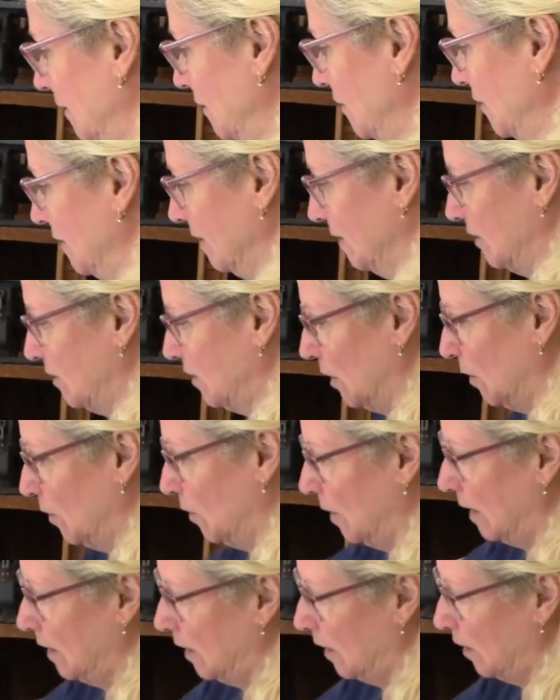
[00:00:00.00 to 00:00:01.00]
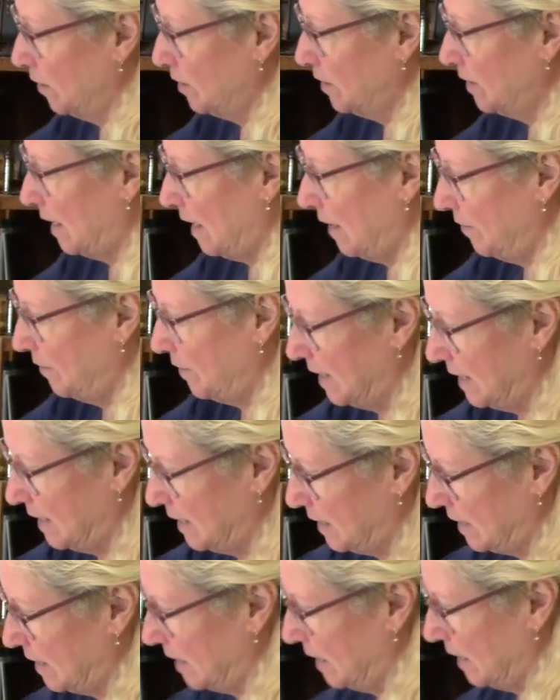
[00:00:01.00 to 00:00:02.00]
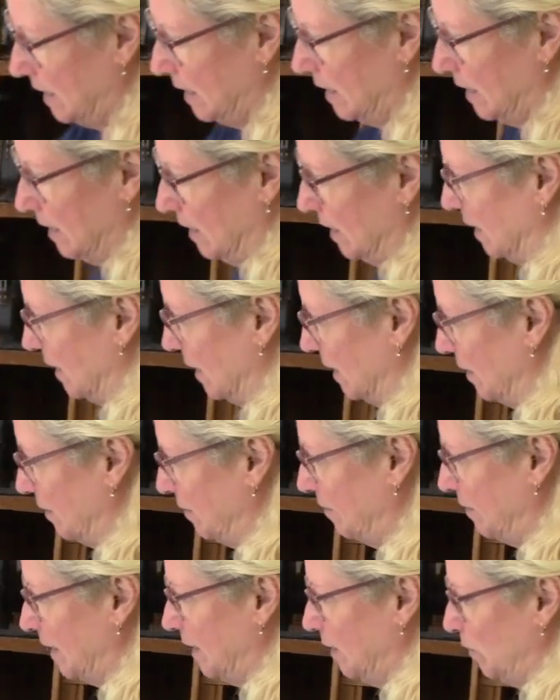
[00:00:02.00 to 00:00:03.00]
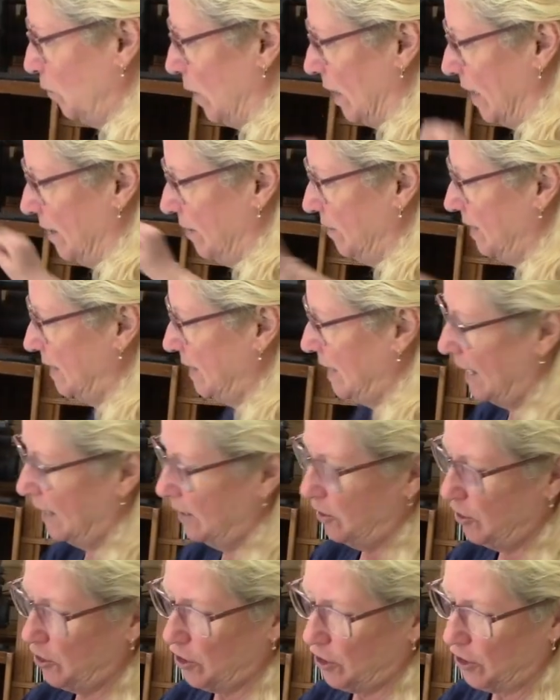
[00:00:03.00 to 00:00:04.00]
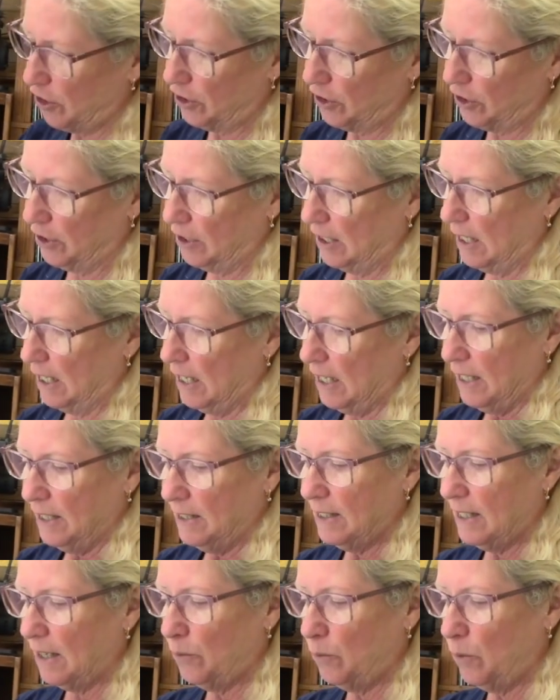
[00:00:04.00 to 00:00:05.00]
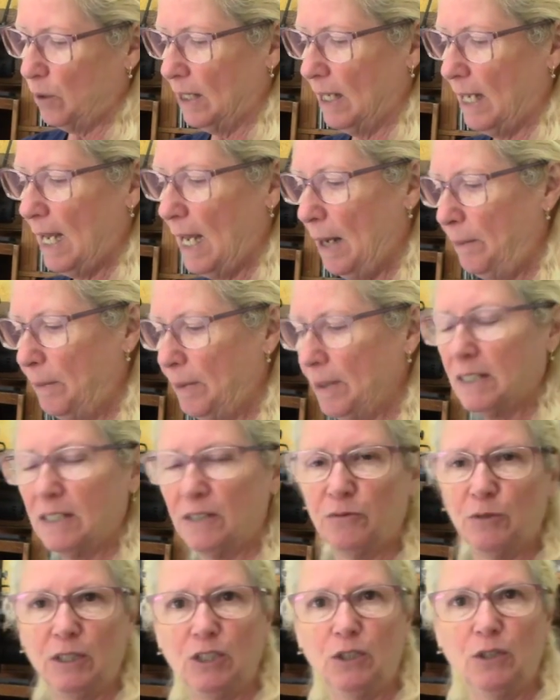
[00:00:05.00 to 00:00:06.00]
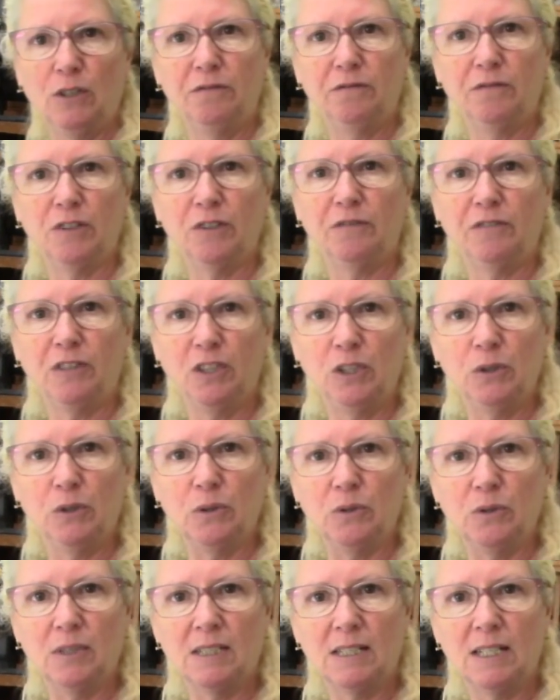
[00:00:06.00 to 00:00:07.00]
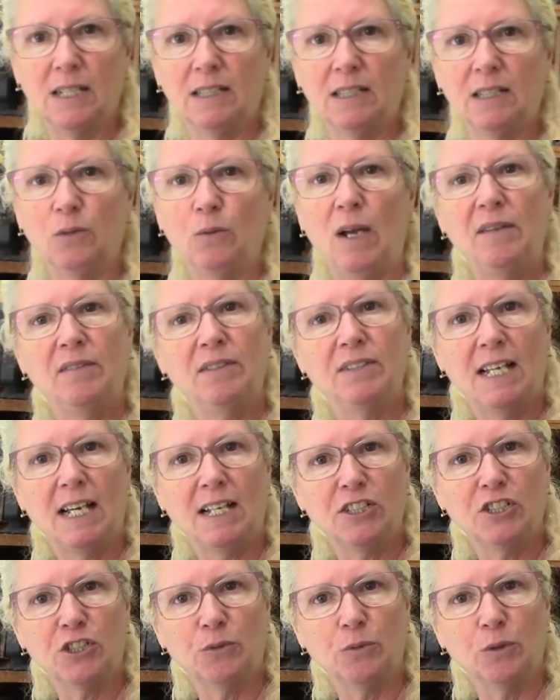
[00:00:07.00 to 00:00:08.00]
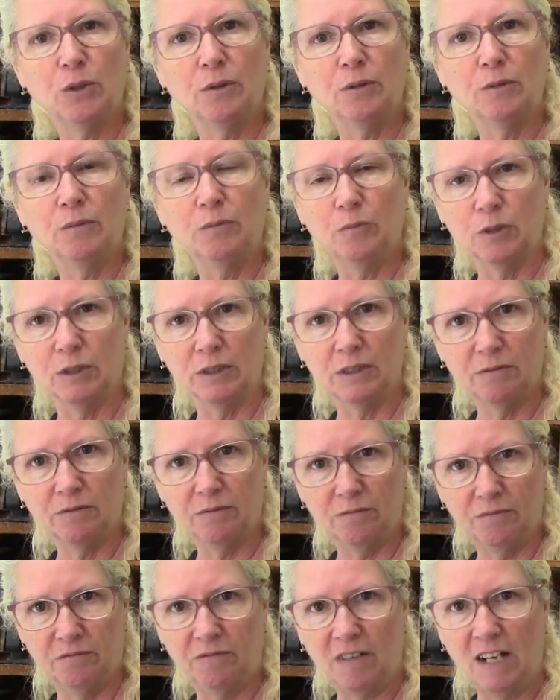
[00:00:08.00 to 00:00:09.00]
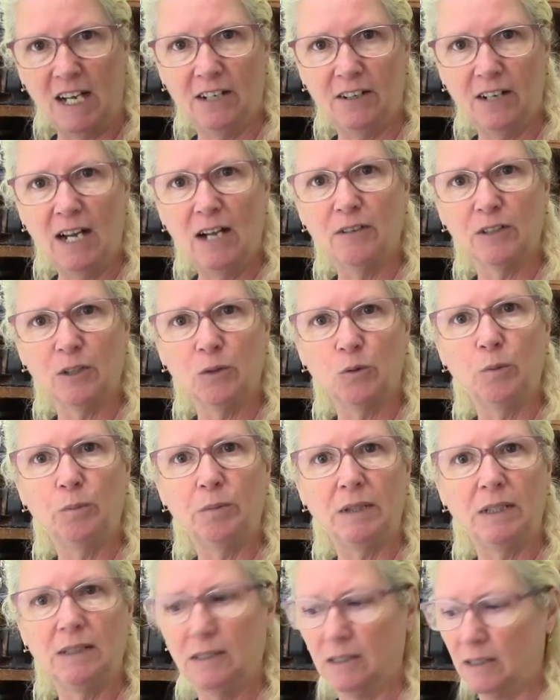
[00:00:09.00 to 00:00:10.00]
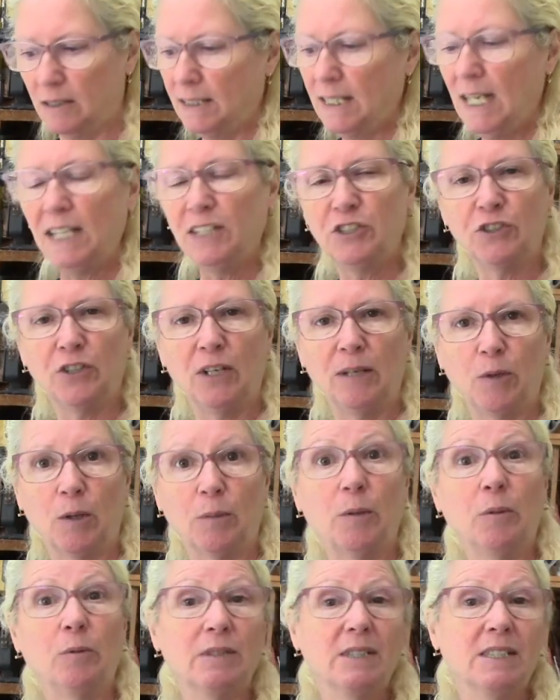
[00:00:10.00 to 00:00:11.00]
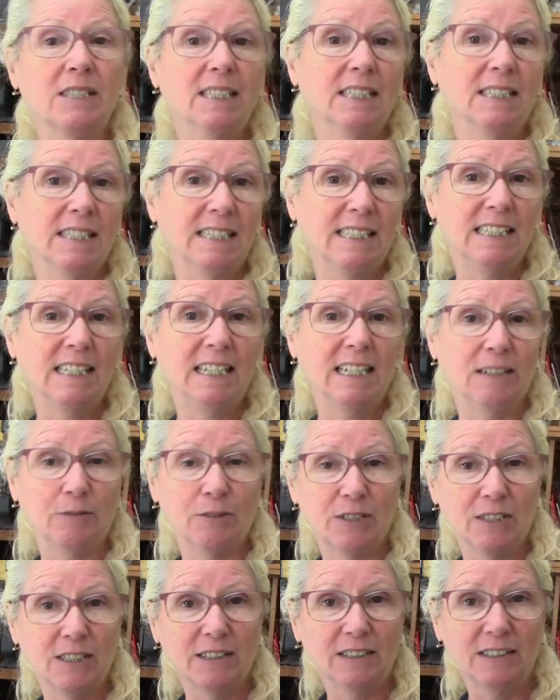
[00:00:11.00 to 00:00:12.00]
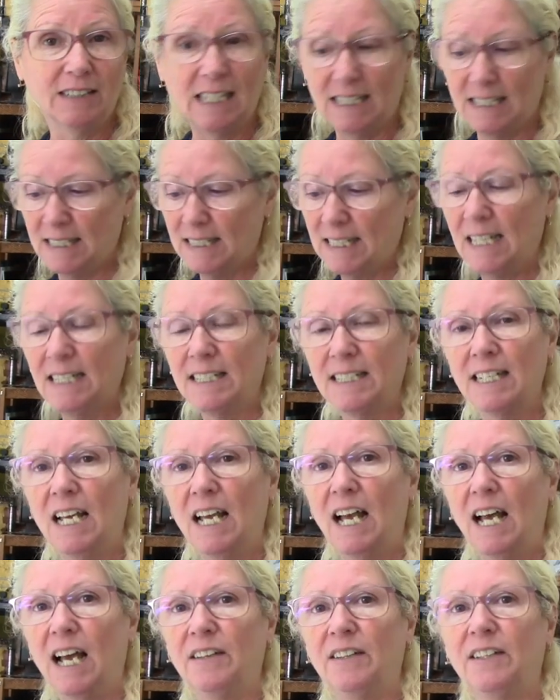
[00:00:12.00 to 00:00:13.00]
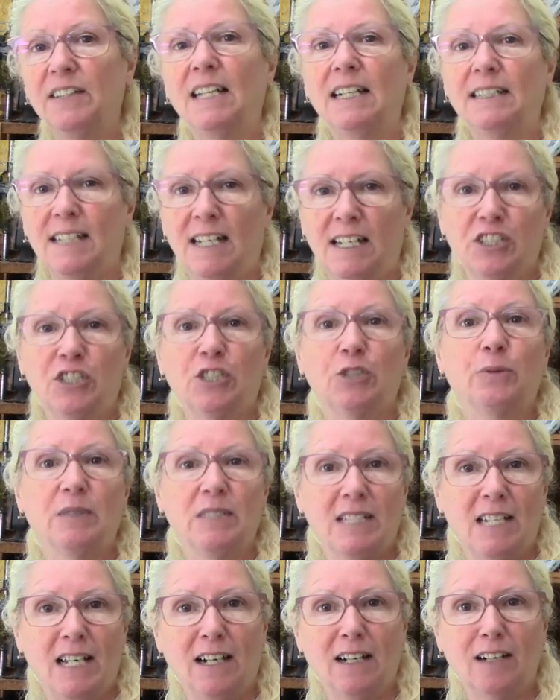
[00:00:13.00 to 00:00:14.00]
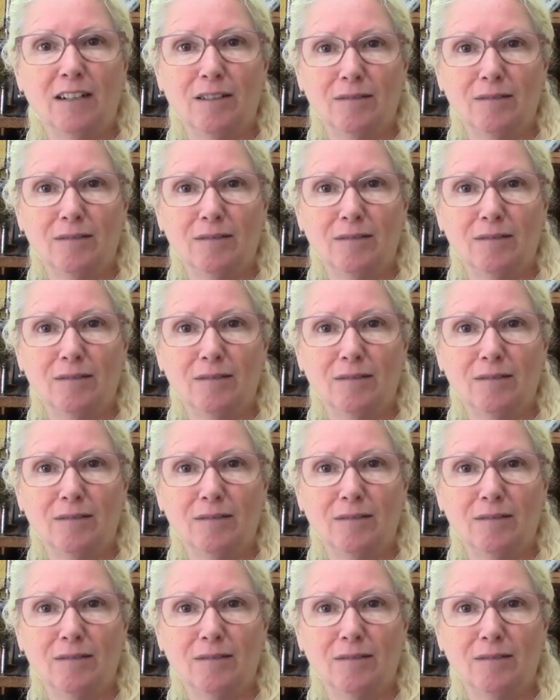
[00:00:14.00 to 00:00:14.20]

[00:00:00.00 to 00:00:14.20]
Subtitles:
So I also have this fun wavy texture. Now what'll happen is if we do a full fuse, the wavy texture will fire out, and it won't be texture anymore, but we'll still see it. We'll still get a sense that texture was there.